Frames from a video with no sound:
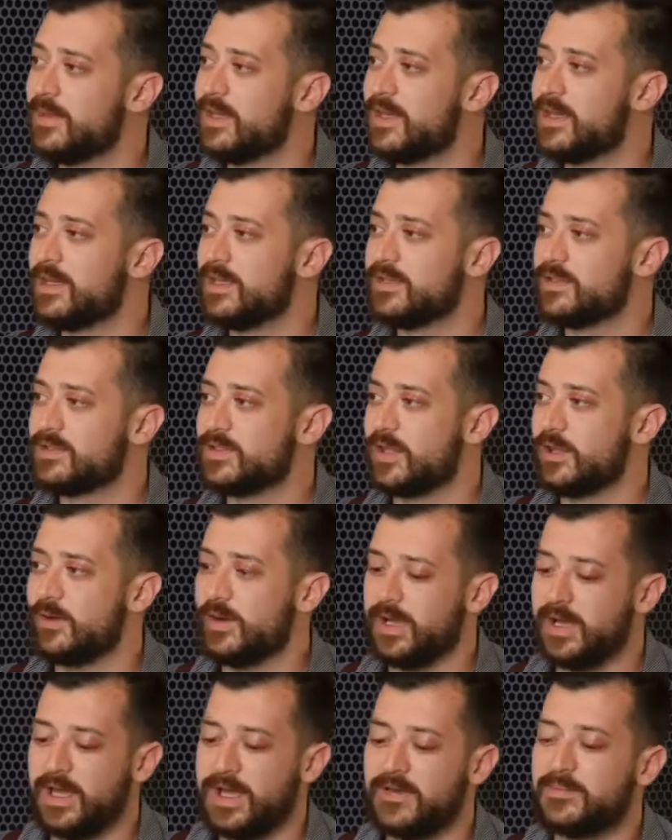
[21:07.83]
Mm-hmm. So
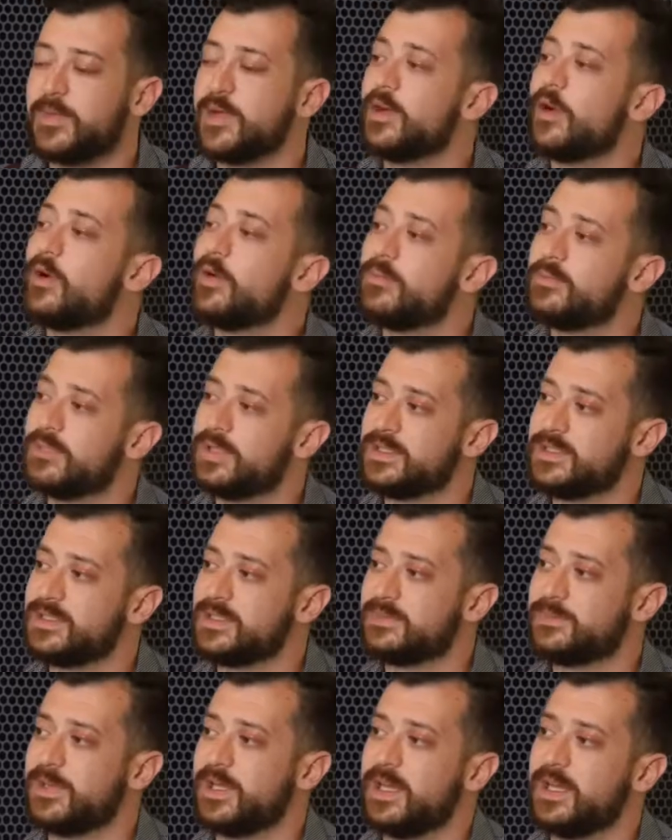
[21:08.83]
I have my own
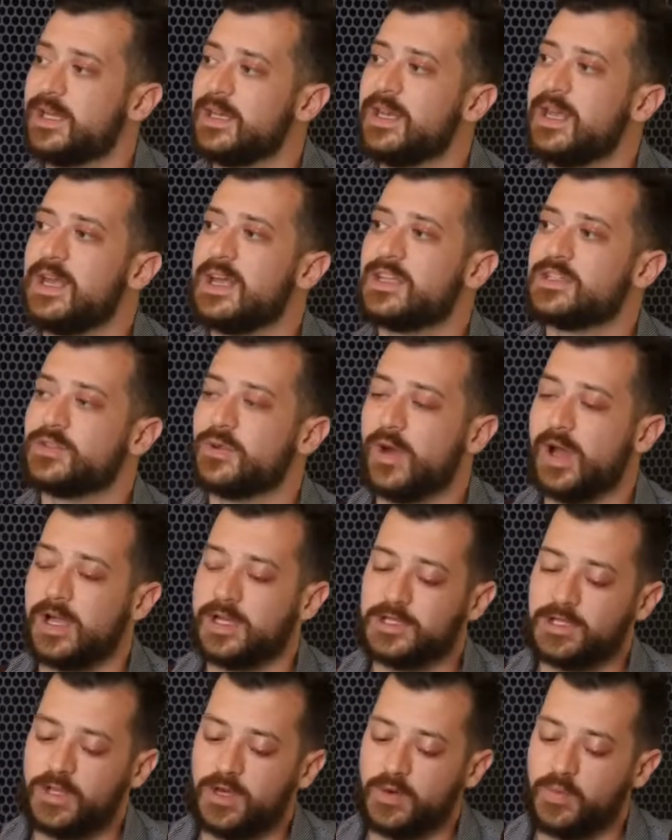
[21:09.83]
business plan, so
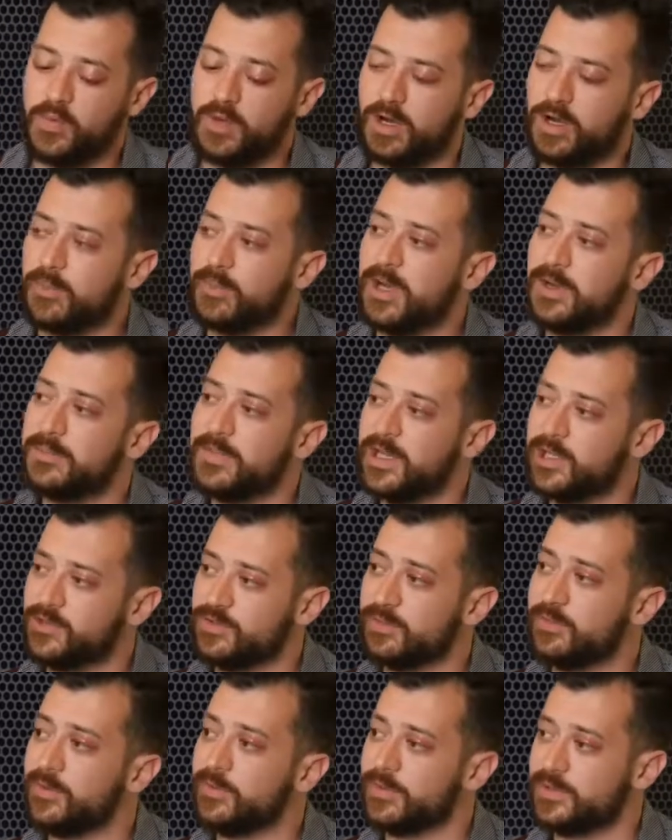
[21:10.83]
I know what are my
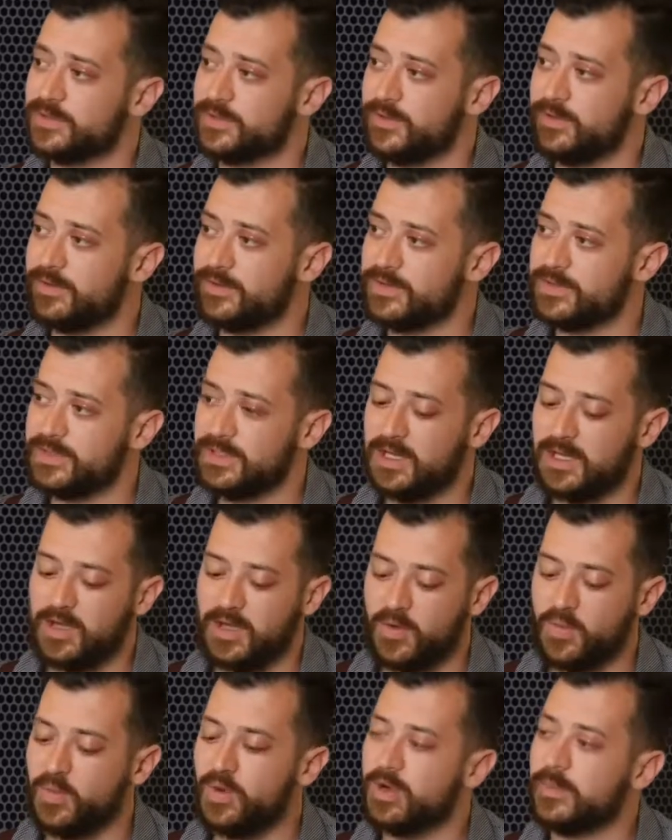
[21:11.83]
measurable results,
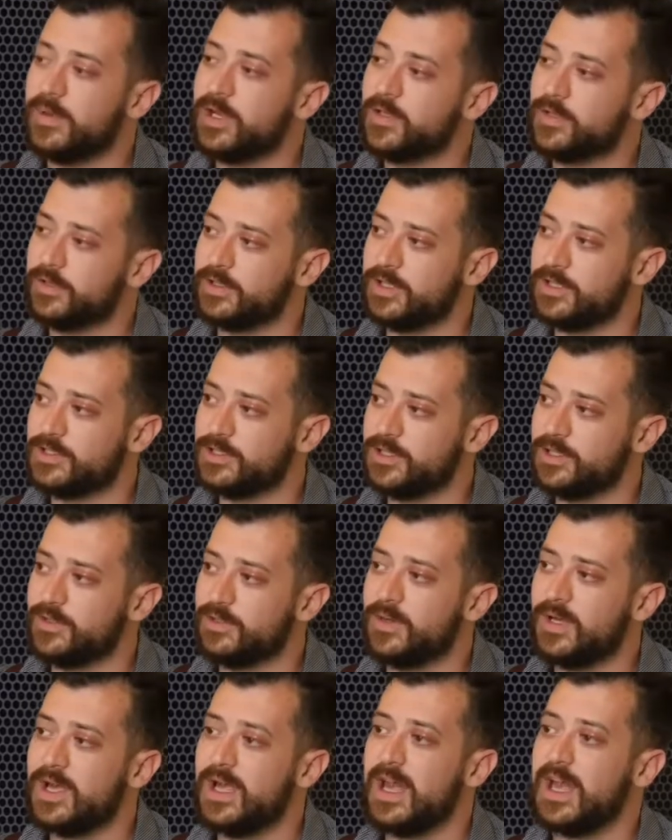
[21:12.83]
what am I looking
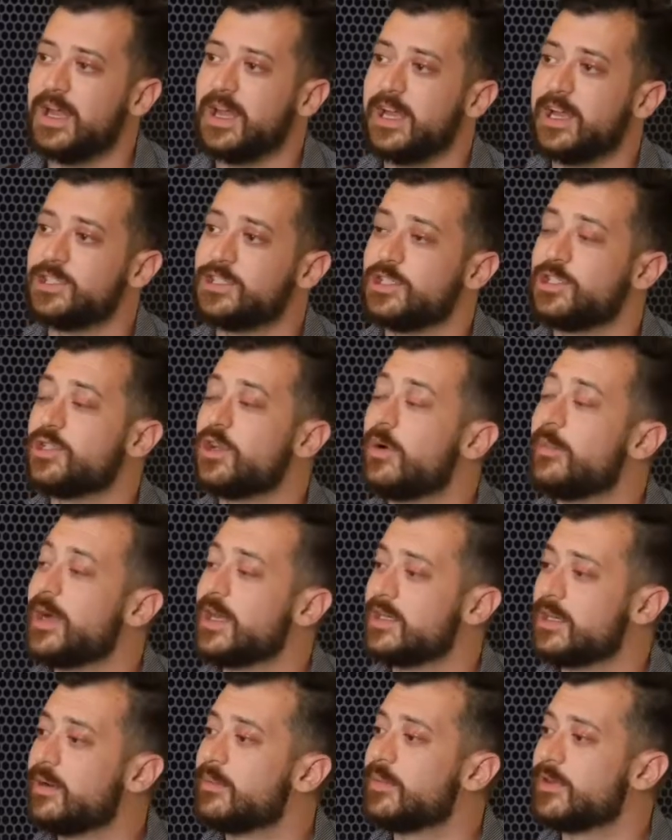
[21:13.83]
to, and I actually know
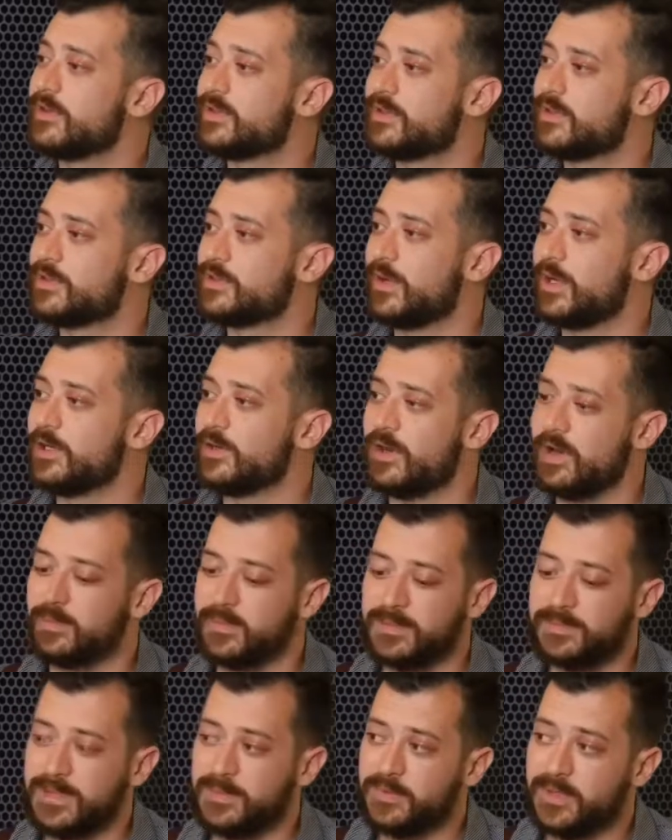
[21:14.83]
my numbers. So I know how
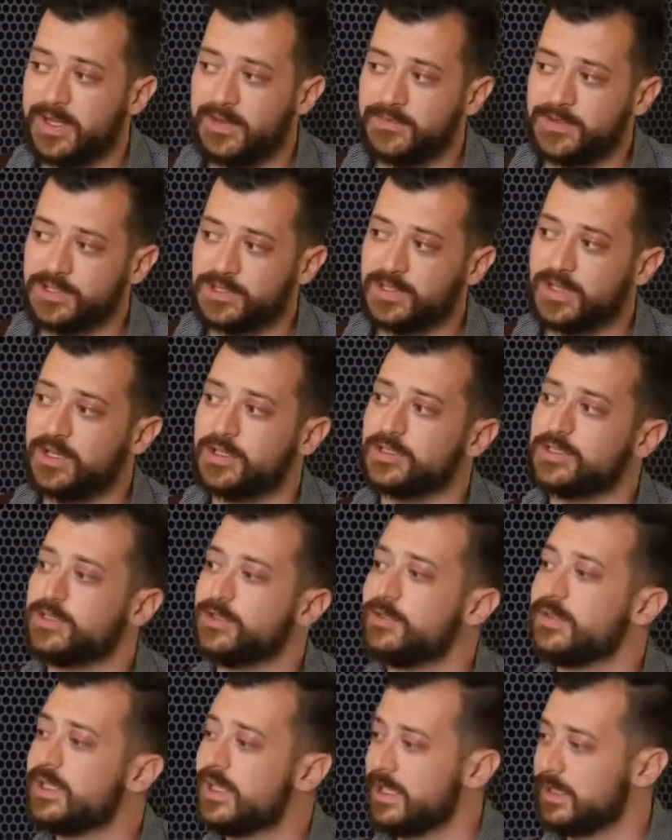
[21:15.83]
many people I have to talk
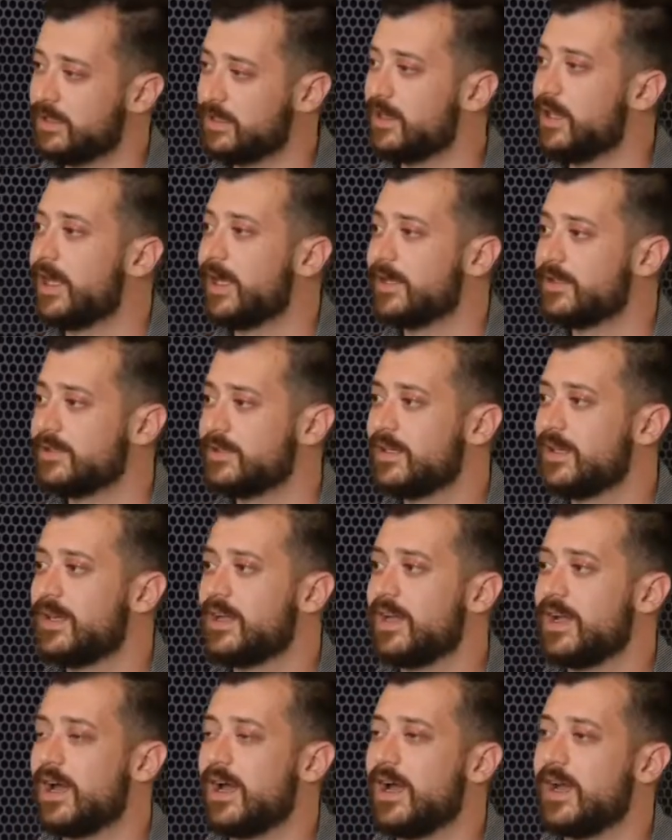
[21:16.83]
to to get a client.
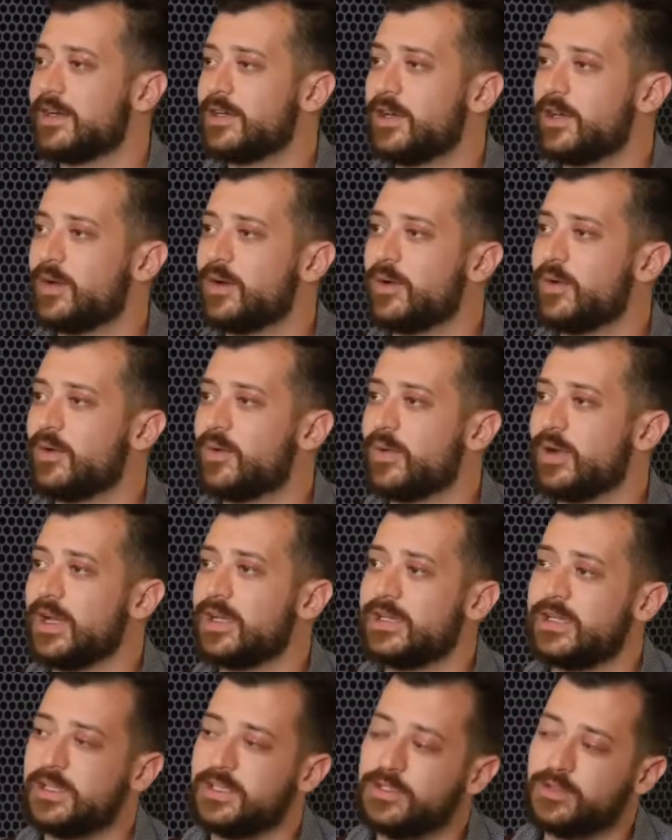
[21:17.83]
Mm-hmm. I know what
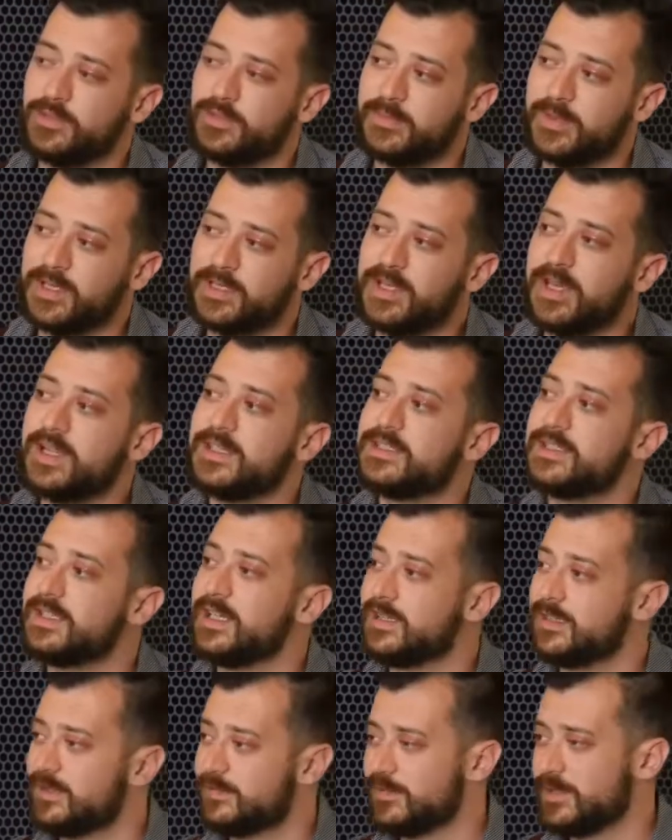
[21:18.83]
I need to do with my client to
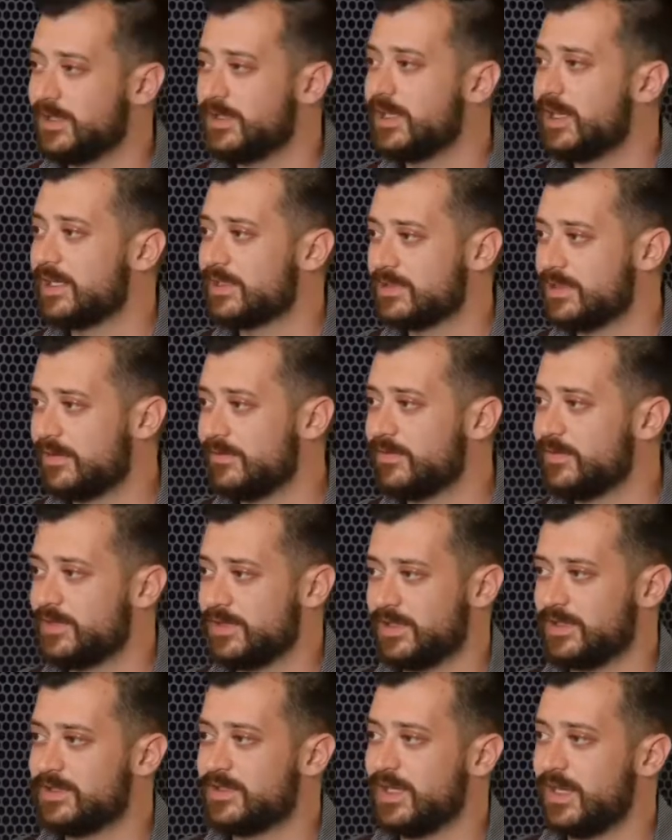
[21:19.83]
get them to the next level of
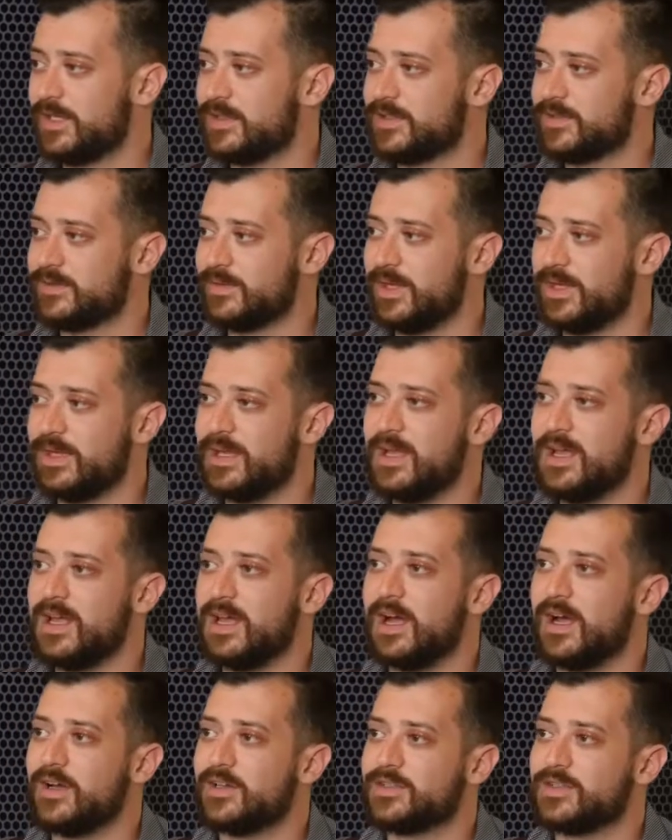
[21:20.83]
success, right?
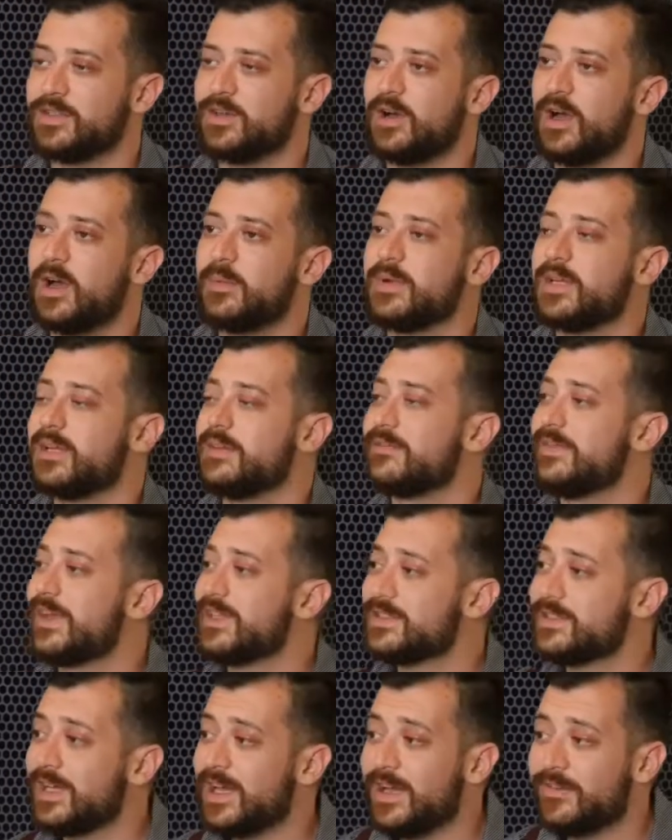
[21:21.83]
Mm-hmm. I also know how many
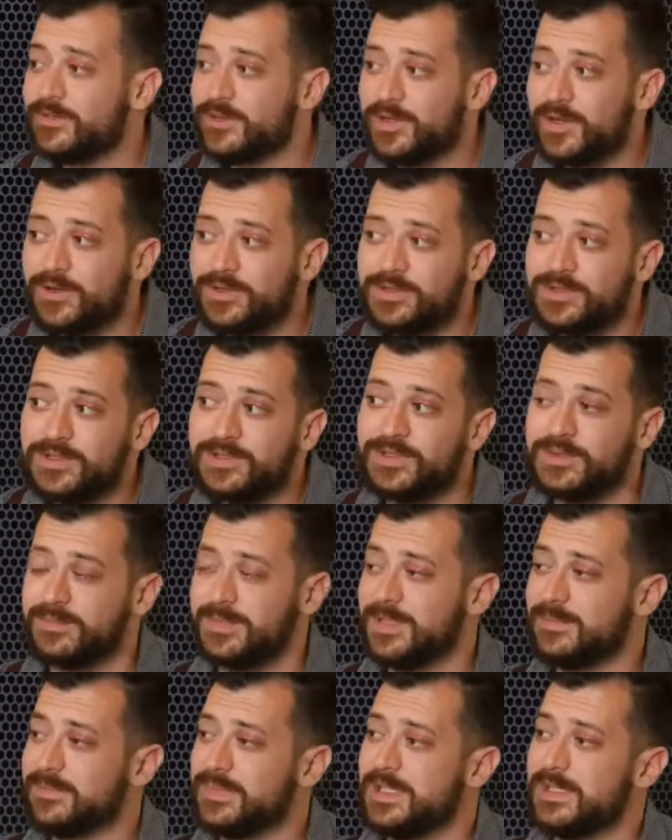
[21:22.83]
events I have to go to to
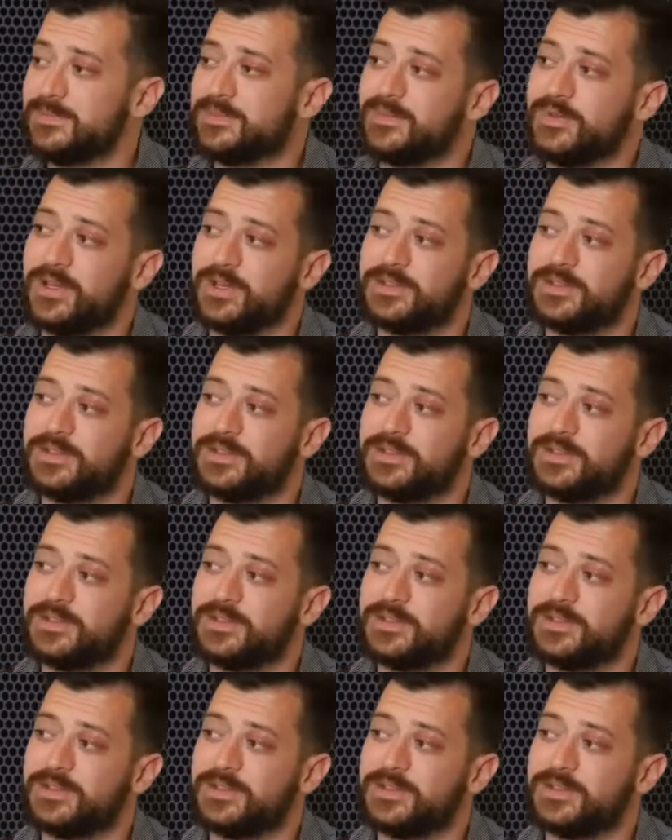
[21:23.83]
meet people.